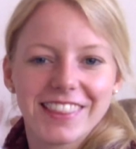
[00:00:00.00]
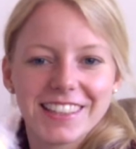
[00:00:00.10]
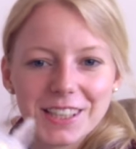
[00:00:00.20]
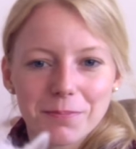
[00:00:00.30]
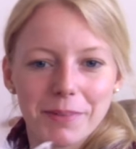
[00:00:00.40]

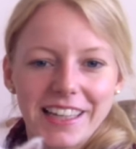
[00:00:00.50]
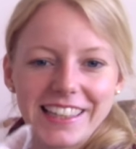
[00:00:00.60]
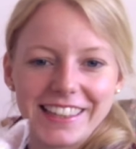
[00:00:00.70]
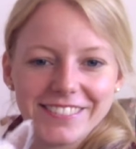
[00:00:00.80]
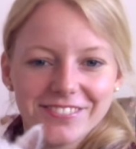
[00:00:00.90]
this is
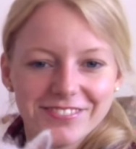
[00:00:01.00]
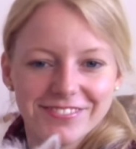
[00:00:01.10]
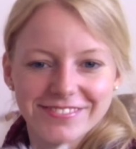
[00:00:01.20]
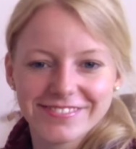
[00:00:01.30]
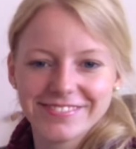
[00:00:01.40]
Benny.
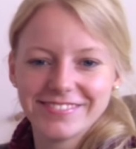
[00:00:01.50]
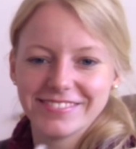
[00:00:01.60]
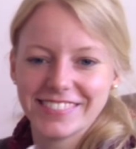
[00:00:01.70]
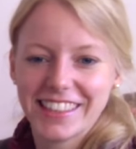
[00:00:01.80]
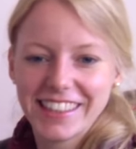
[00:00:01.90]

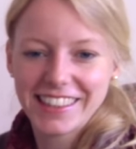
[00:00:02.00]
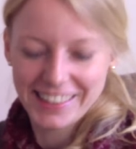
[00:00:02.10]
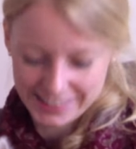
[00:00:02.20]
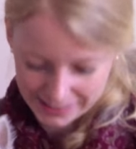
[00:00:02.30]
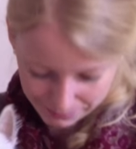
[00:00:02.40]

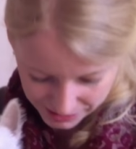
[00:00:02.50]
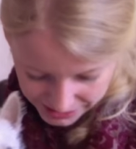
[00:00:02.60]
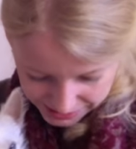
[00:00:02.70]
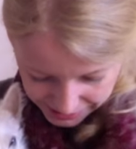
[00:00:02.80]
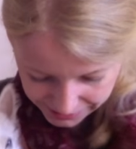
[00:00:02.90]
Let me
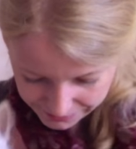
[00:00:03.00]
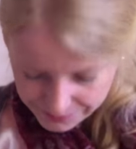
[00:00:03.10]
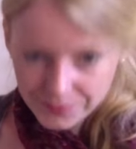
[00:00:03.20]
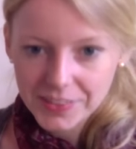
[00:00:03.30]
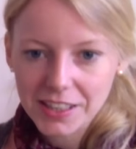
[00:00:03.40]
see
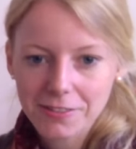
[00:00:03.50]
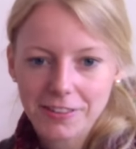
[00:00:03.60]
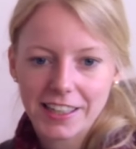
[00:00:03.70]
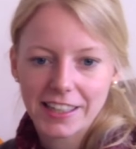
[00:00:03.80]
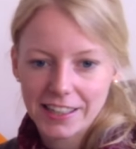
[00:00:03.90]
if
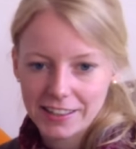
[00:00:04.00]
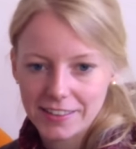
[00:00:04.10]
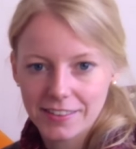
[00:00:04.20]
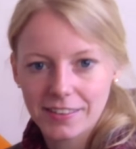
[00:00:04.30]
I can.